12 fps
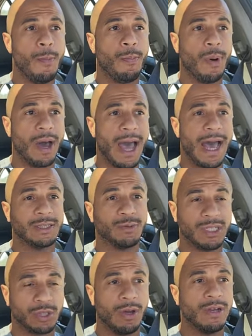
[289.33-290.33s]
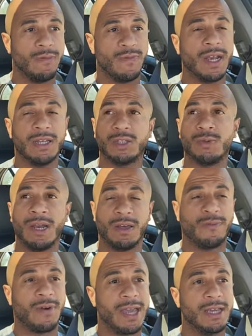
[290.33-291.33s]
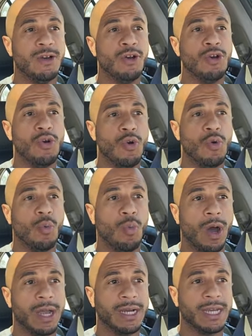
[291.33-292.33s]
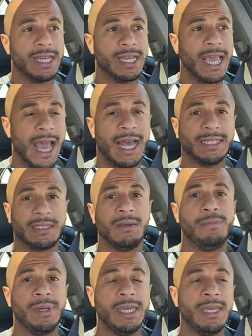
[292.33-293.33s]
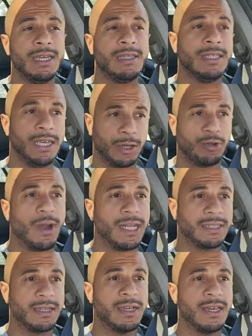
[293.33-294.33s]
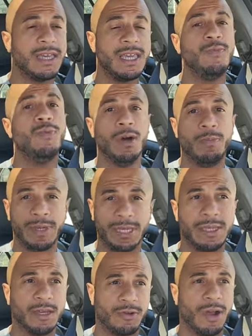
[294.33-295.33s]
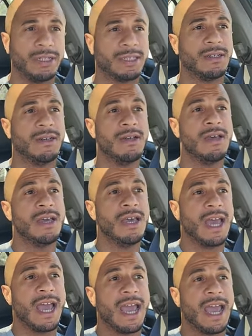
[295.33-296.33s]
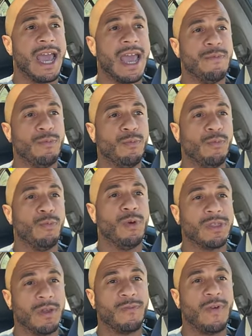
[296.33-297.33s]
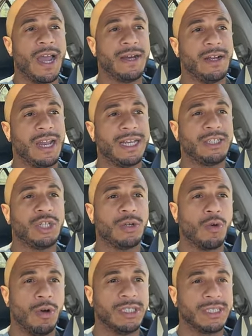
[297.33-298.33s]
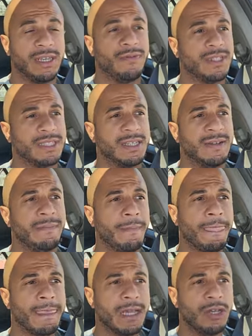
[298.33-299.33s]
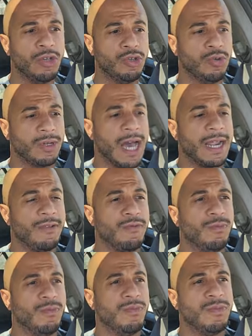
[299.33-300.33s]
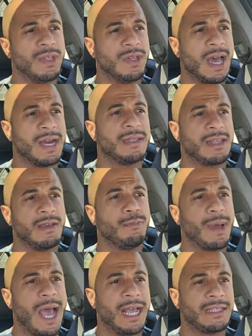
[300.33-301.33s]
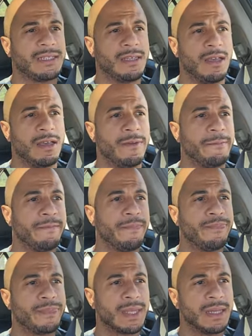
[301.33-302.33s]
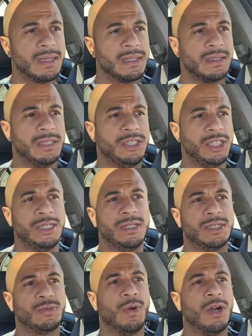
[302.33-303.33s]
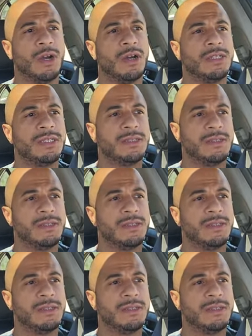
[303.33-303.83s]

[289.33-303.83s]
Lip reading: but as we saw in the Valenzuela fight, one, he has to be the aggressor, he will be the aggressor. And with a fighter like Shakur Stevenson, you gotta you got to think back to the genius words,